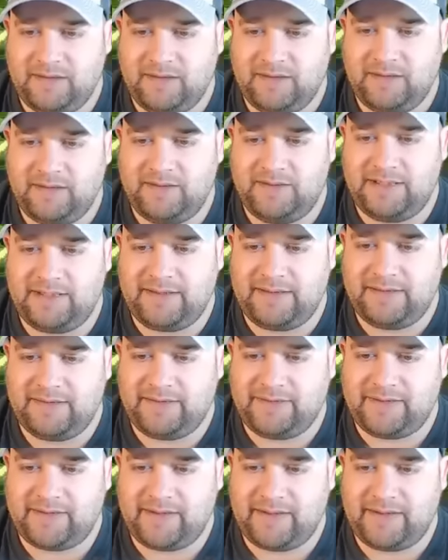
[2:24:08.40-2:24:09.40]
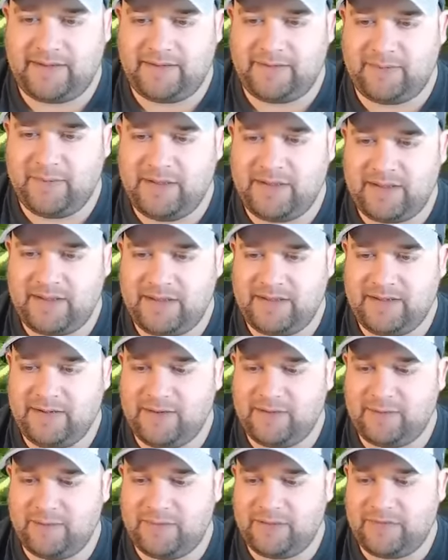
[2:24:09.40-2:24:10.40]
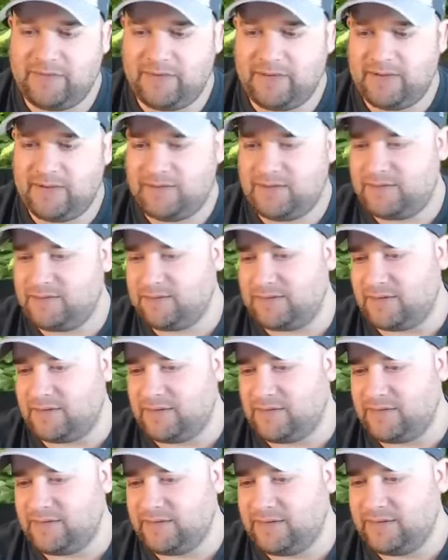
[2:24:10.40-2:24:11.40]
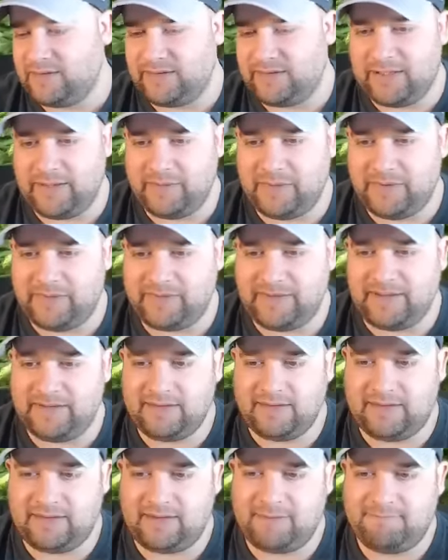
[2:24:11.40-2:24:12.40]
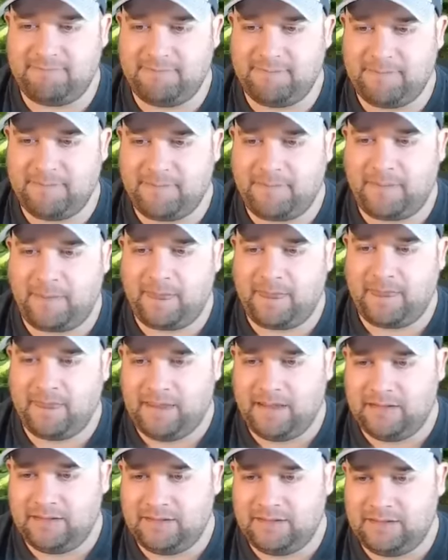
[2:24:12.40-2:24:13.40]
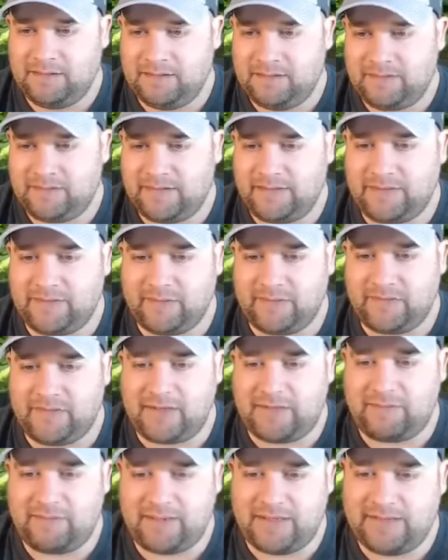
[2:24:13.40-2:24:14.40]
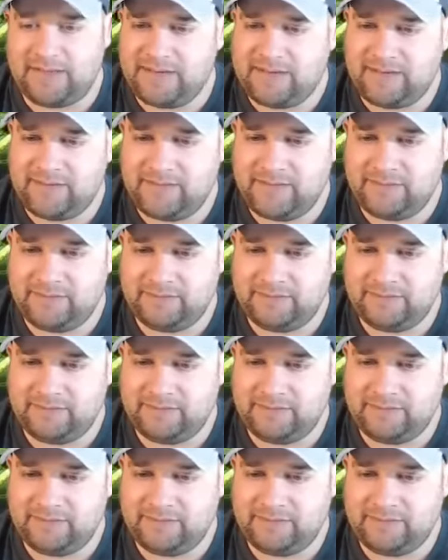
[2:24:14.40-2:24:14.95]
Dennis says, midnight here in Buffalo. Oh, yep, it's getting there. Thanks for stopping by, Dennis.